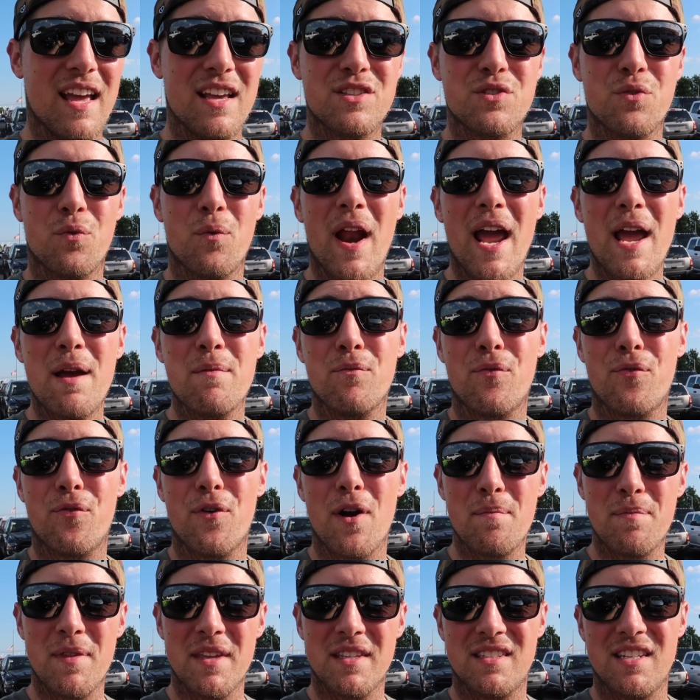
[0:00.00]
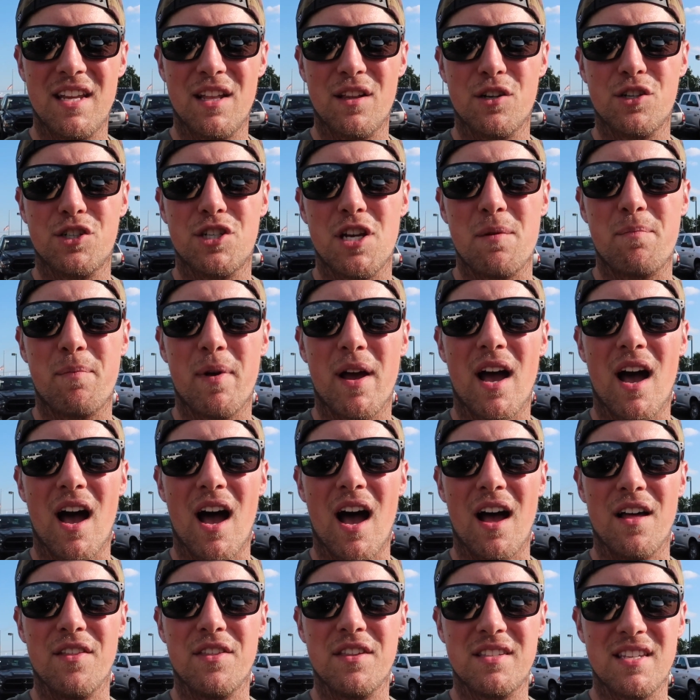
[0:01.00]
his Ram from this dealership.
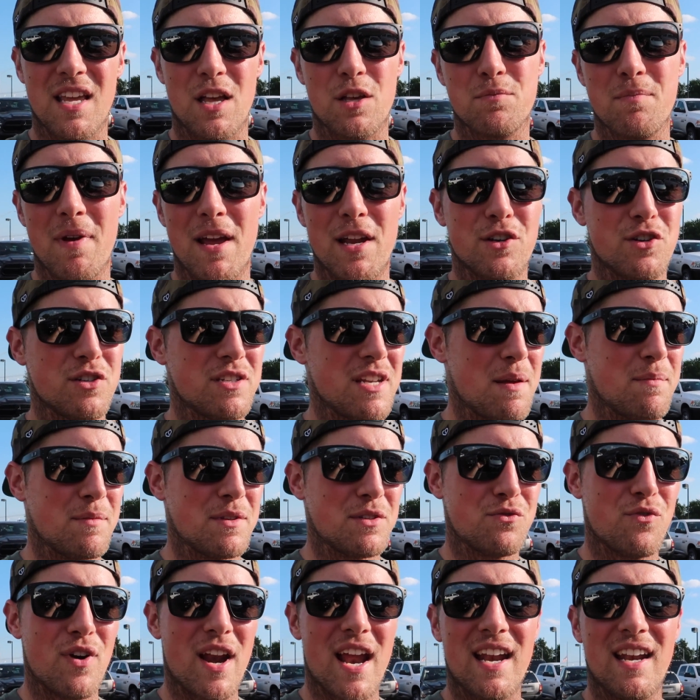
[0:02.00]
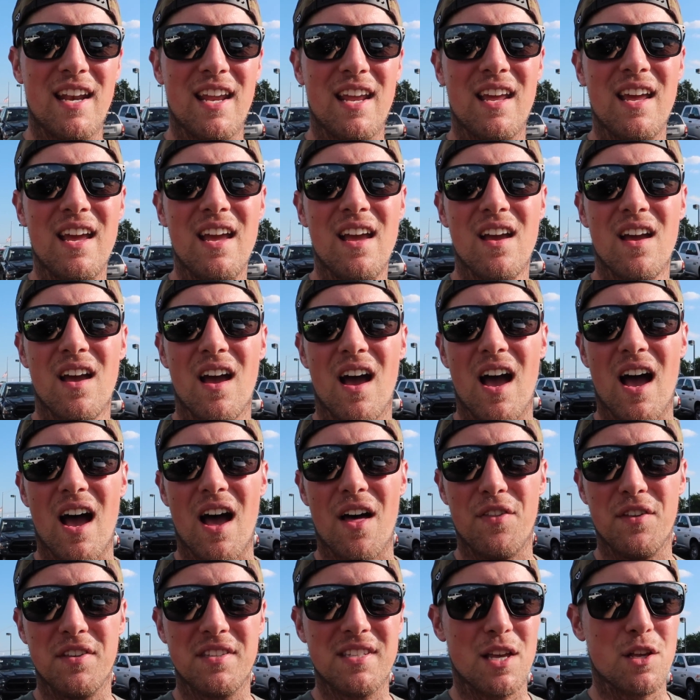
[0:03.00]
The sales manager's name is Randy.
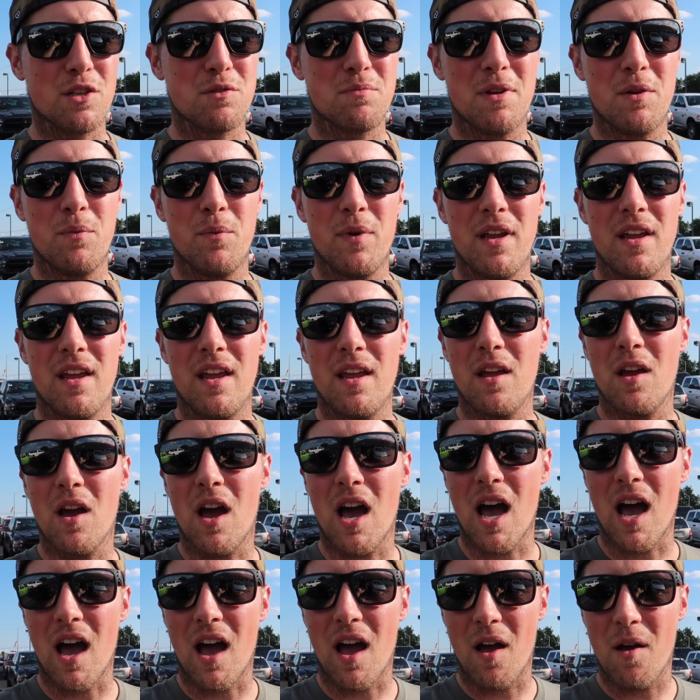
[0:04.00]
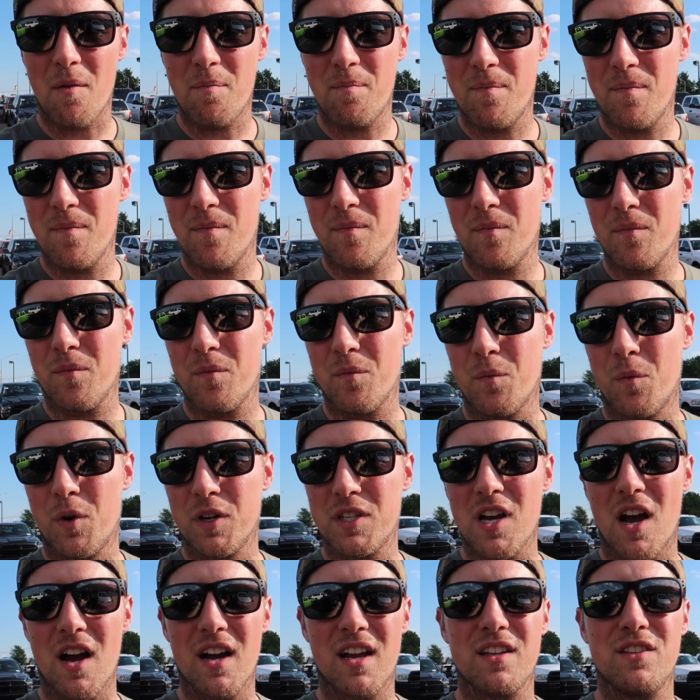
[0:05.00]
The salesman we were
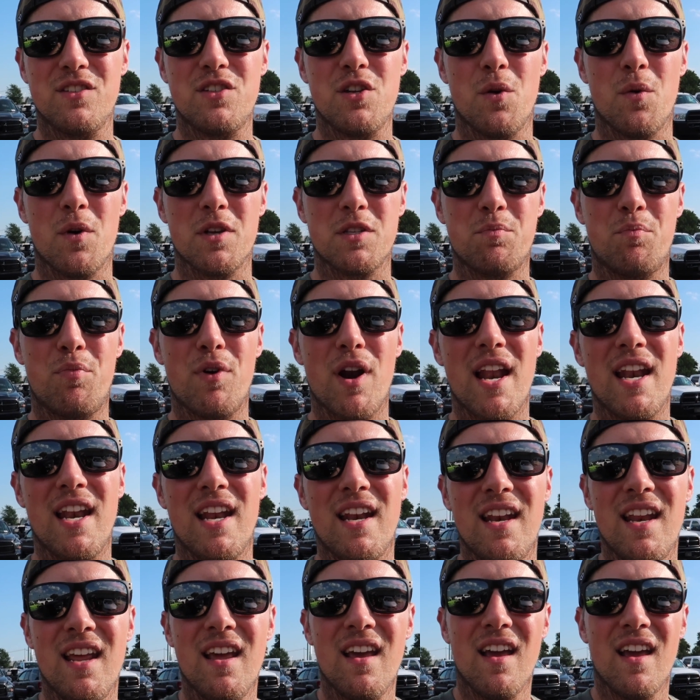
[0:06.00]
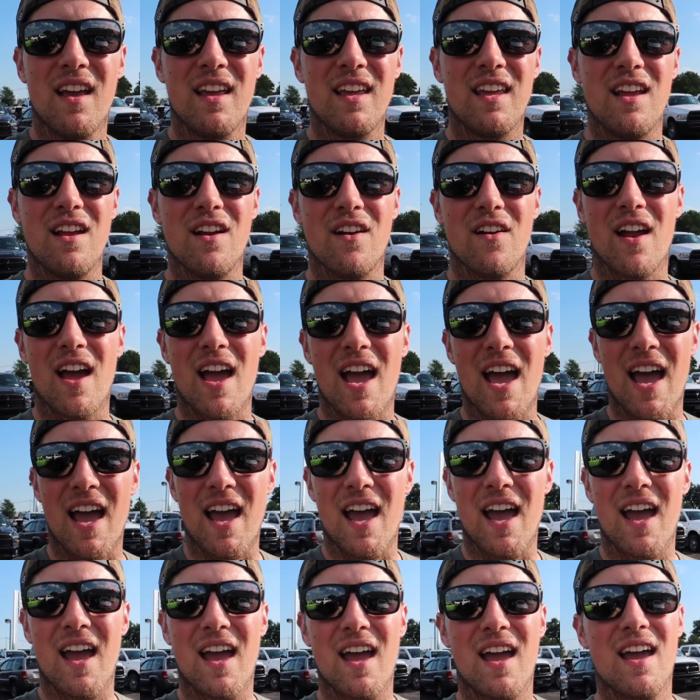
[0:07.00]
talking to was Brendan here
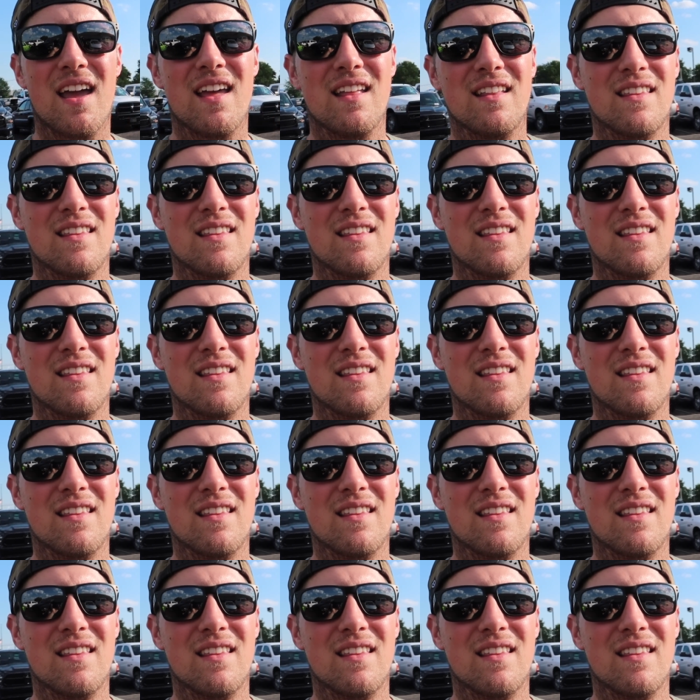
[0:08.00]
at